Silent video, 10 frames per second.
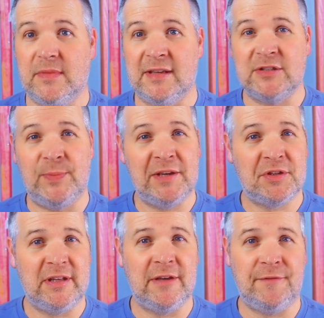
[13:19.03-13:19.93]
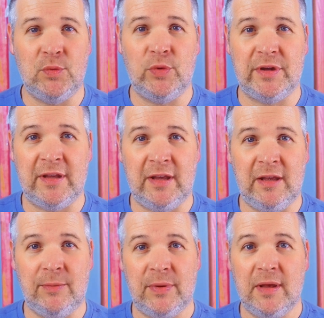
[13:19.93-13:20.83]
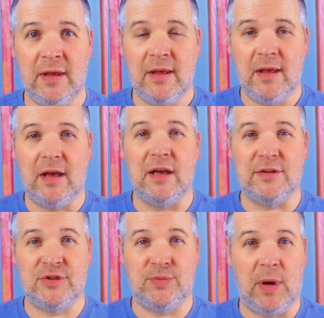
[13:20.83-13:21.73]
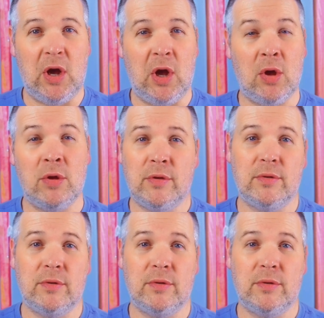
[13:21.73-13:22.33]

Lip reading: especially if you want to keep a small,